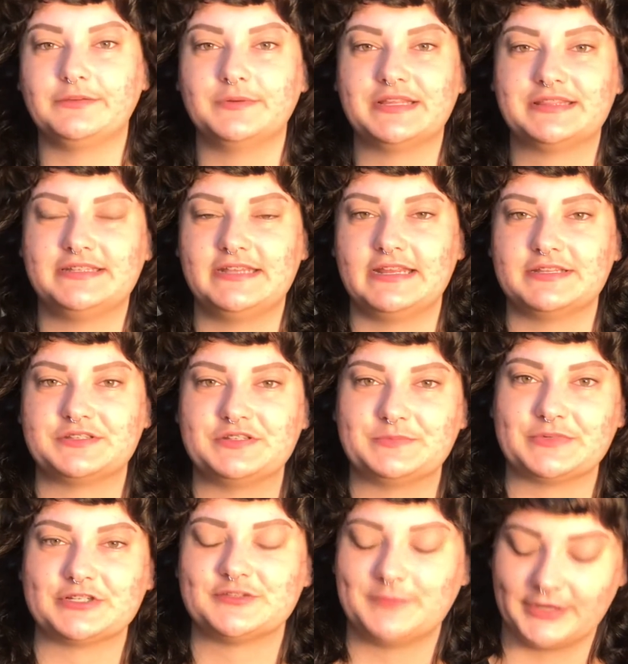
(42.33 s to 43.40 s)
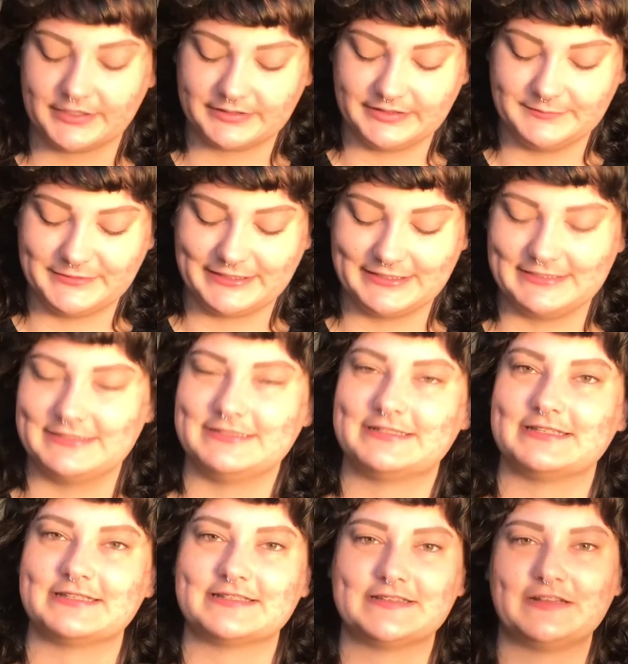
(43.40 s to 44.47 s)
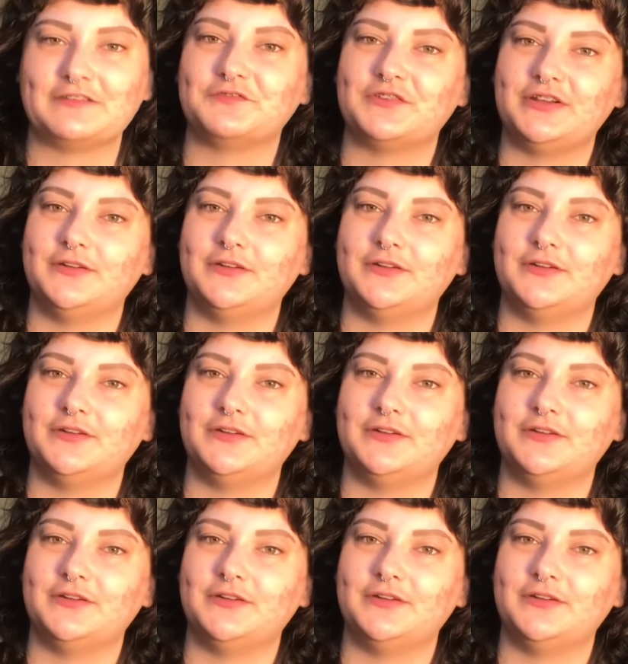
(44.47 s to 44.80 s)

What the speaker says: today is super sparkly because instead of,